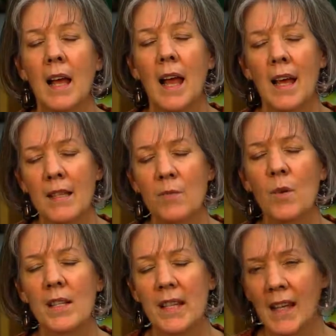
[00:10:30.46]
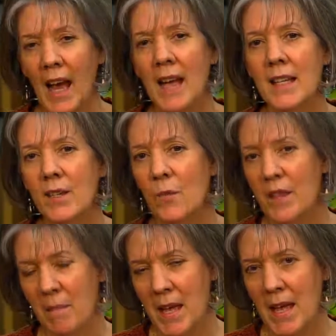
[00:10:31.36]
As was the case
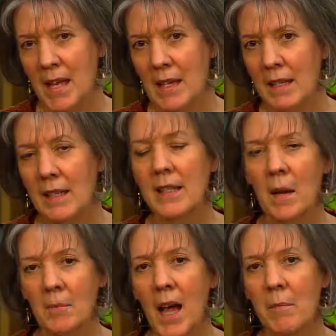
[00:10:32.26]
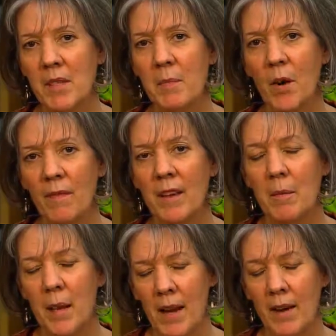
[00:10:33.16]
with me, sometimes
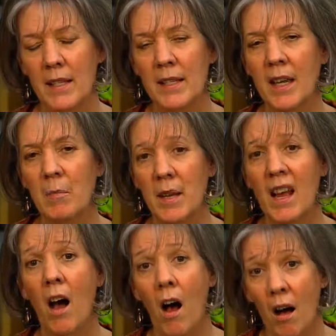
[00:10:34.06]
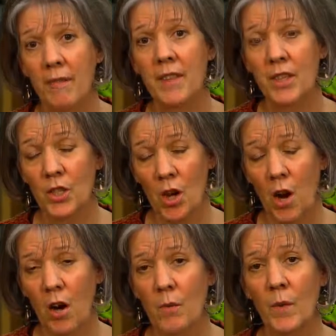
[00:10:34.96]
perfect parents can be off the
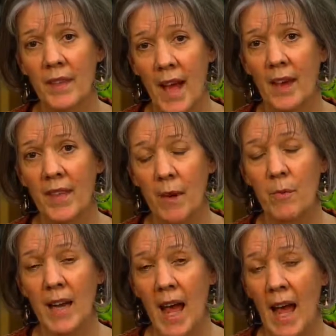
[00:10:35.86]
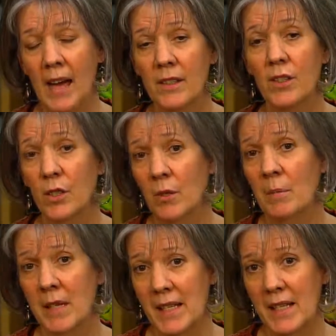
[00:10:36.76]
chart with how they react to a
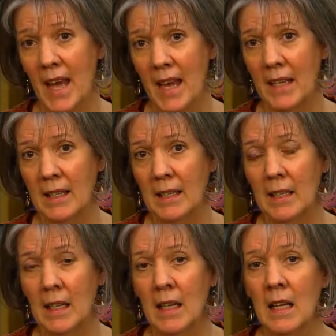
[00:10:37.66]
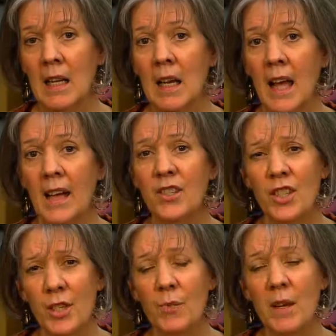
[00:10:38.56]
mistake. And
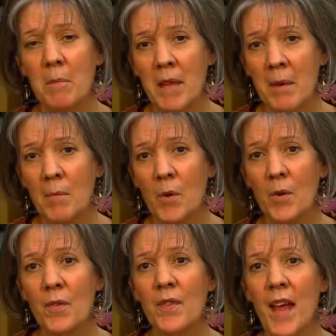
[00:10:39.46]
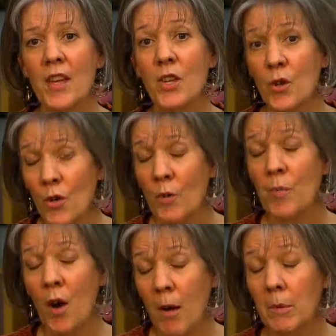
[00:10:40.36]
just remember that you're
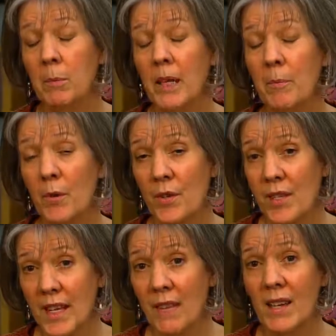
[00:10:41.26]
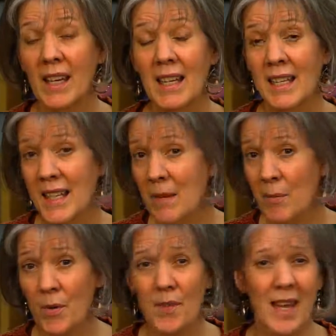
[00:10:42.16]
probably perceiving it
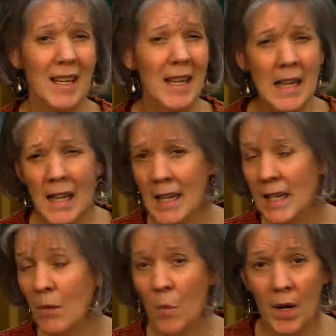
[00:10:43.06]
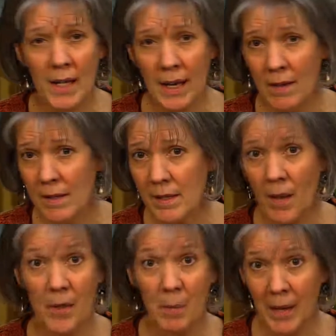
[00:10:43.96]
deeper than anyone else
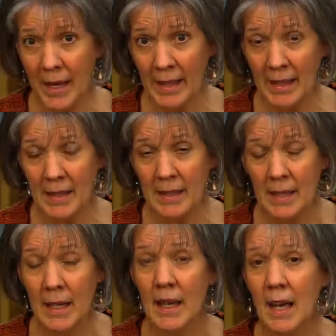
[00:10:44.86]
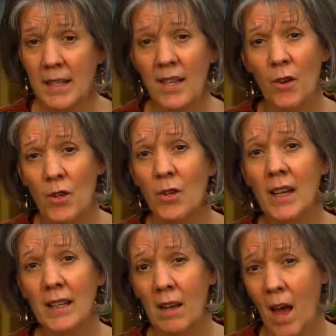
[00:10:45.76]
on the planet, and so you
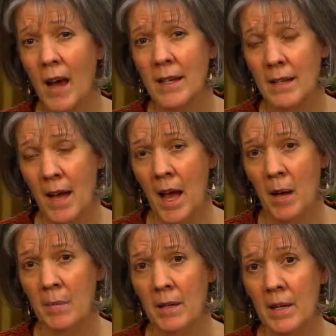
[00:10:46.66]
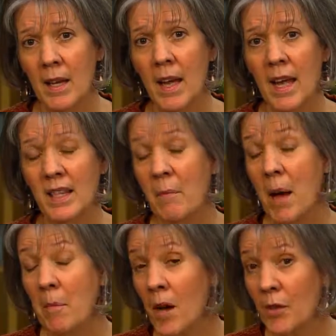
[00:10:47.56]
can lighten up. As my
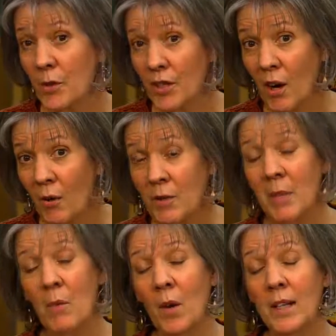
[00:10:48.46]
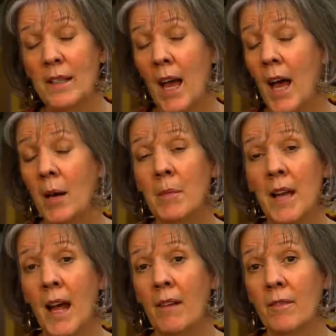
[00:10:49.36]
mother told me one time, and
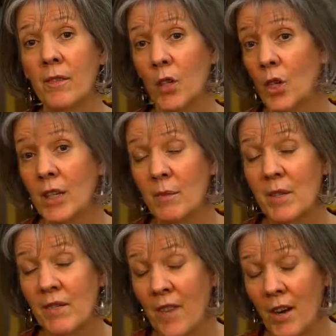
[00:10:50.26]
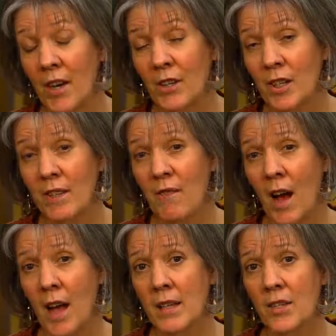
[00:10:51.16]
I've learned it was very good
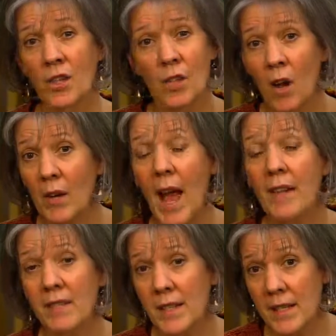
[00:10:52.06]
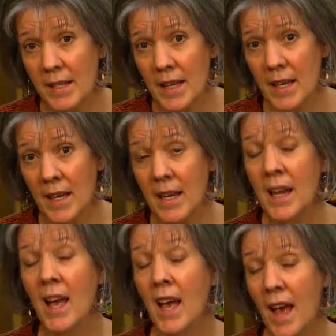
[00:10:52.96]
advice, you don't have to see
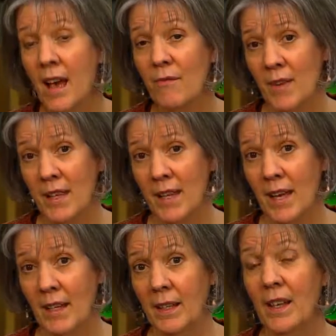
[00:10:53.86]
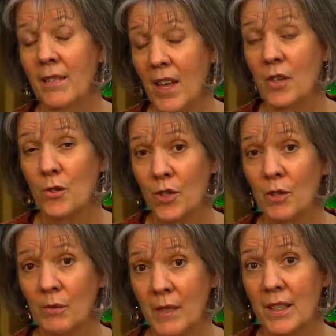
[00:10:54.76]
everything that your
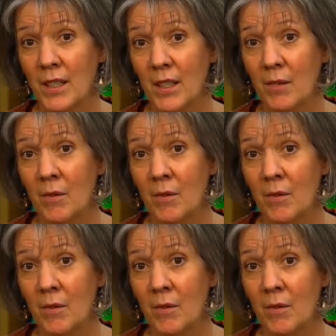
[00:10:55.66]
children do.